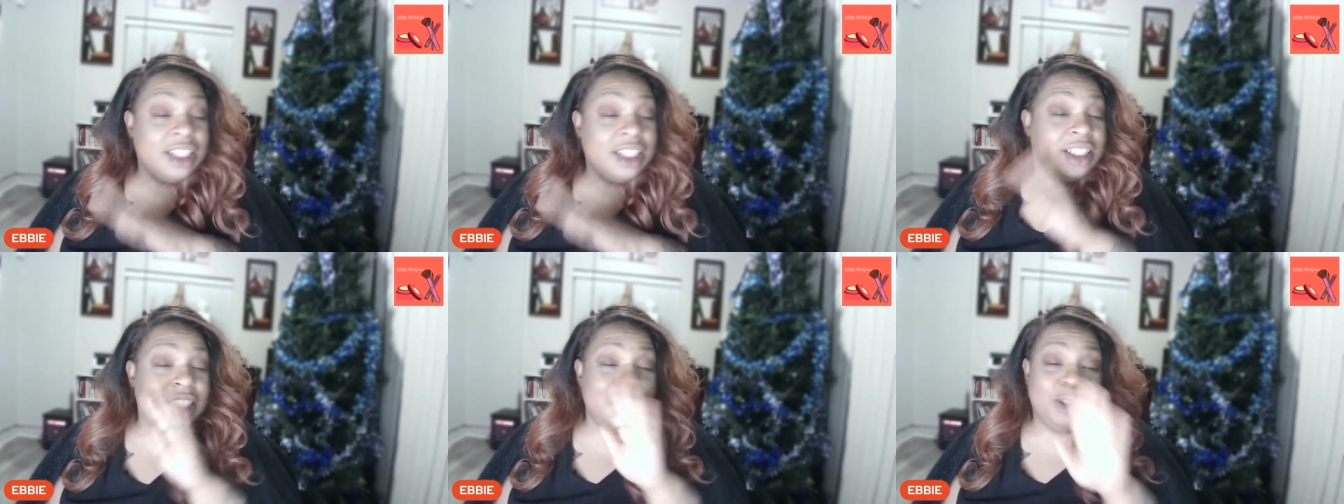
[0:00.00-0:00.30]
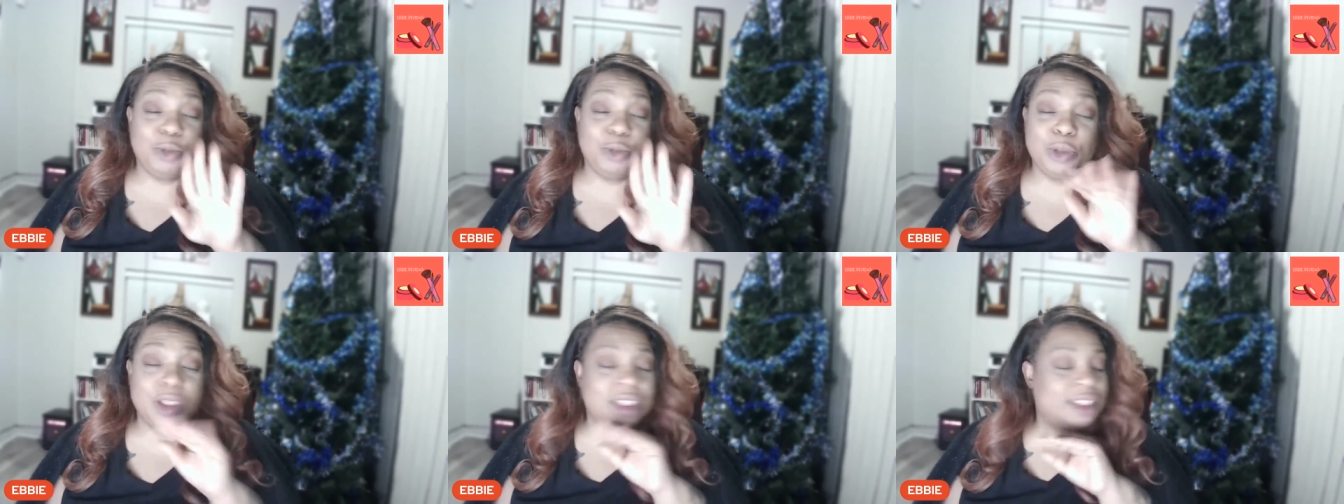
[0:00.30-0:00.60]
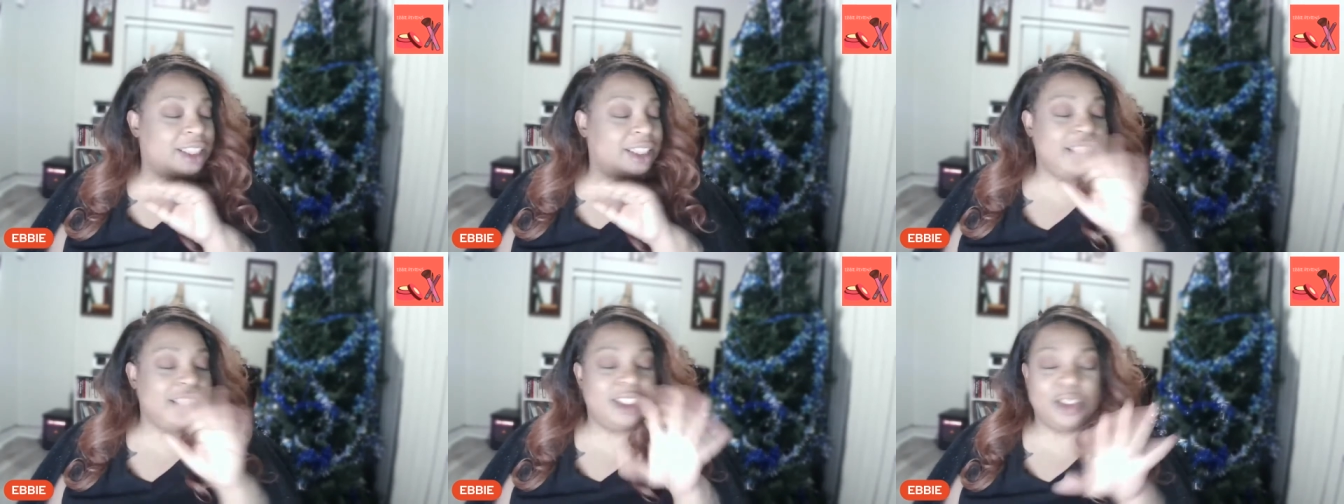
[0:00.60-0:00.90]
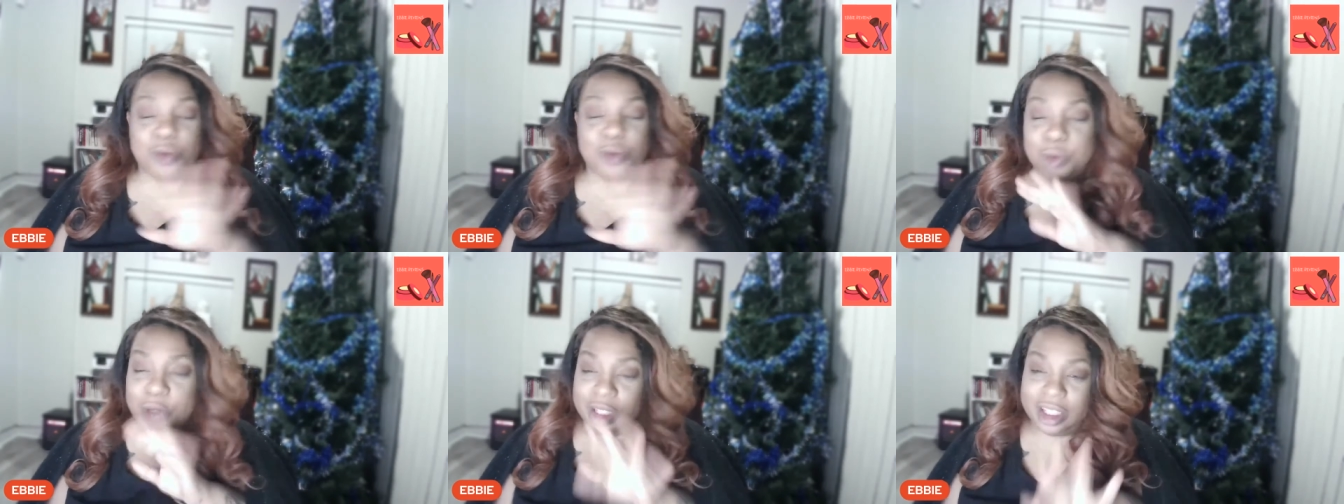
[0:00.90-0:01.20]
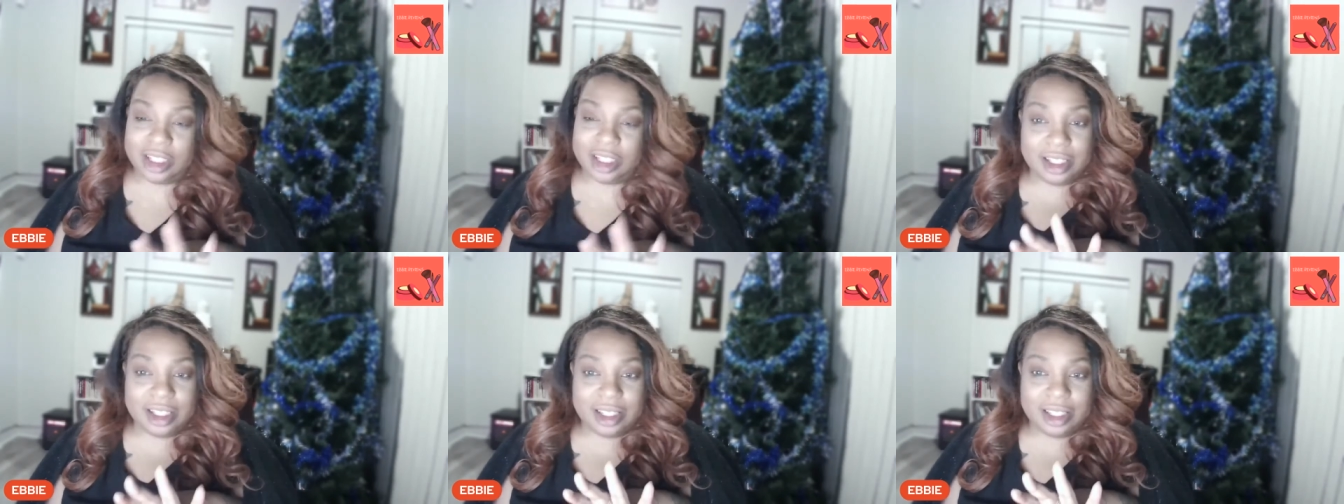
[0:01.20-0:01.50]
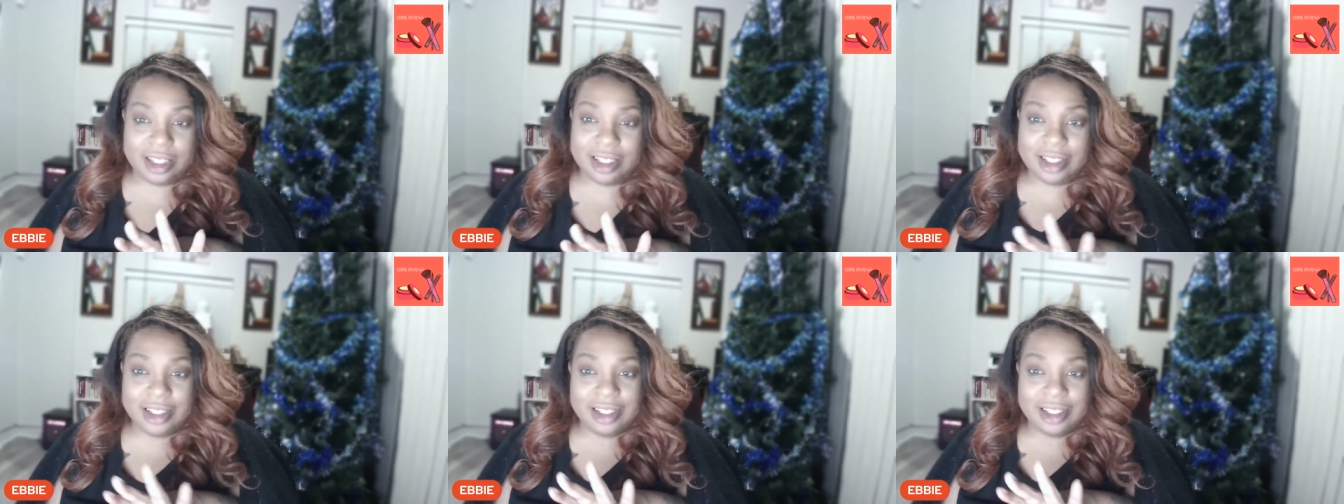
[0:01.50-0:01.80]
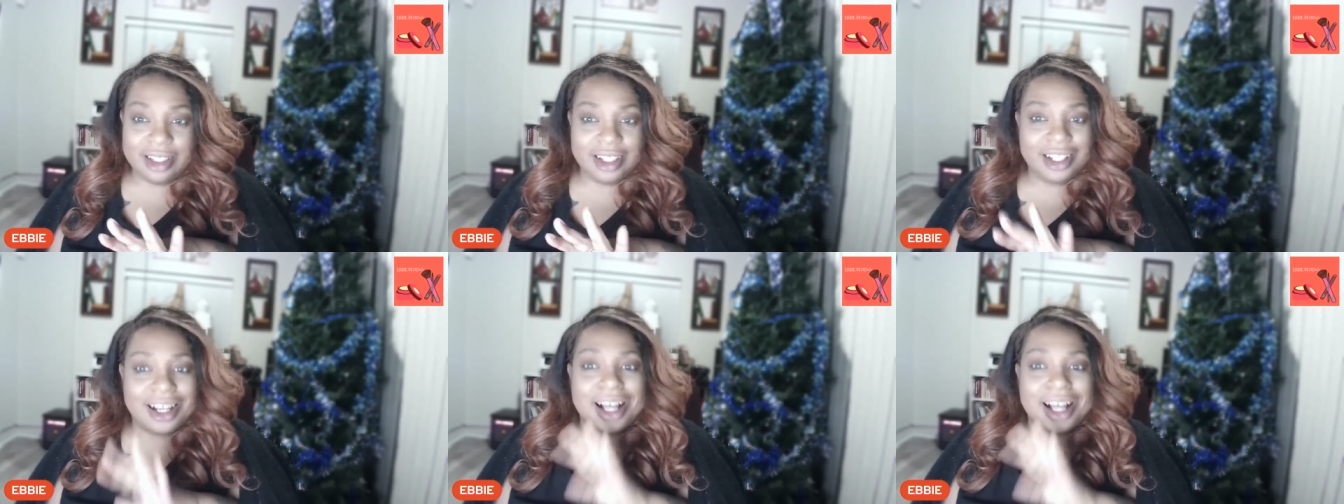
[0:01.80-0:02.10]
This was
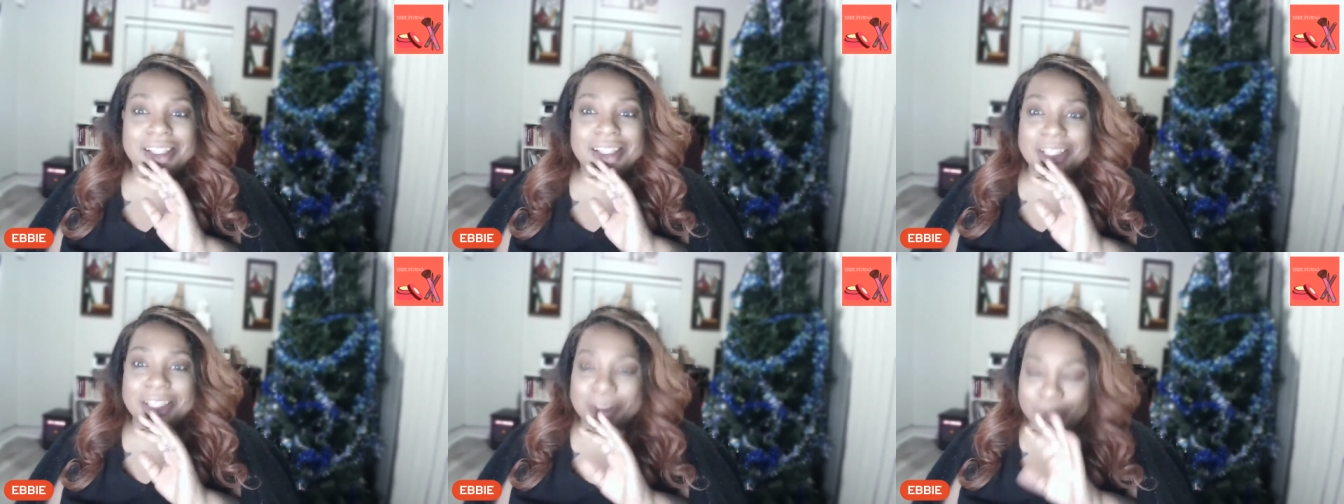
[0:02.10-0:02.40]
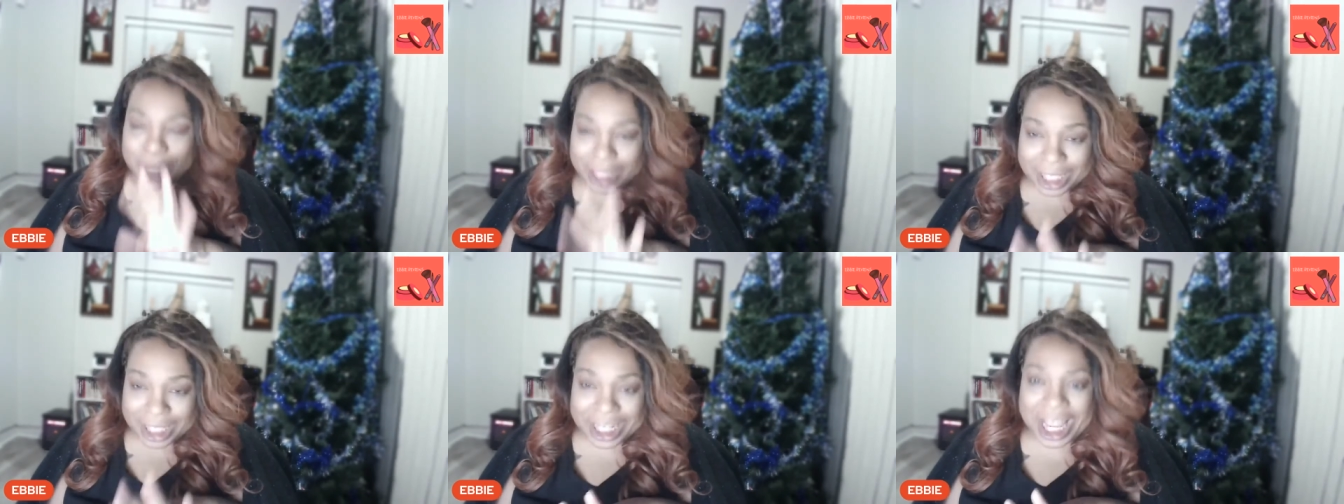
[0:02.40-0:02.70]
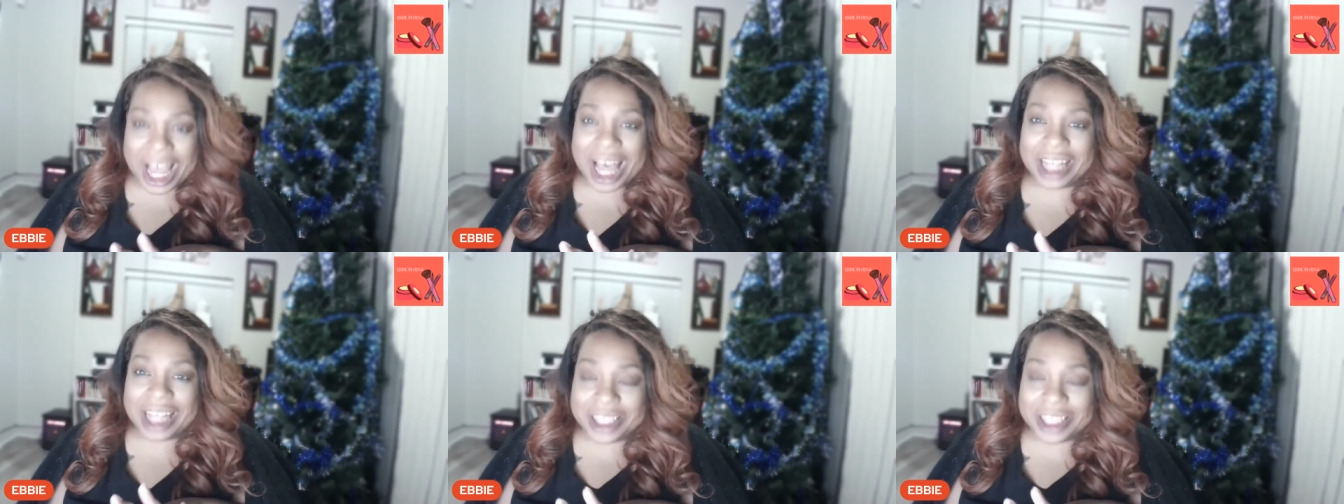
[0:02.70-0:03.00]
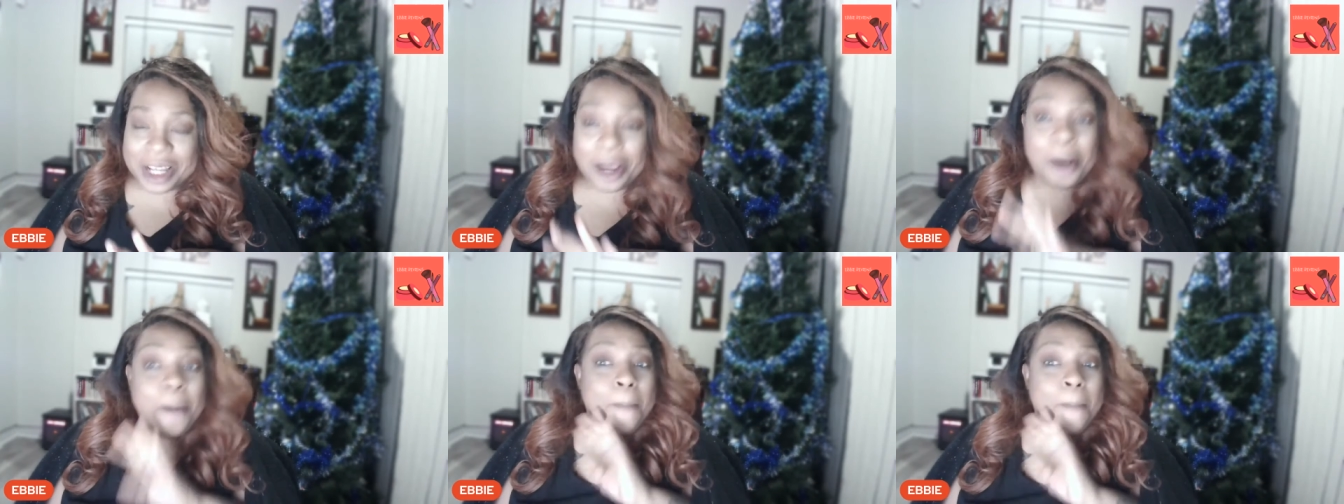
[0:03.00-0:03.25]
a lot,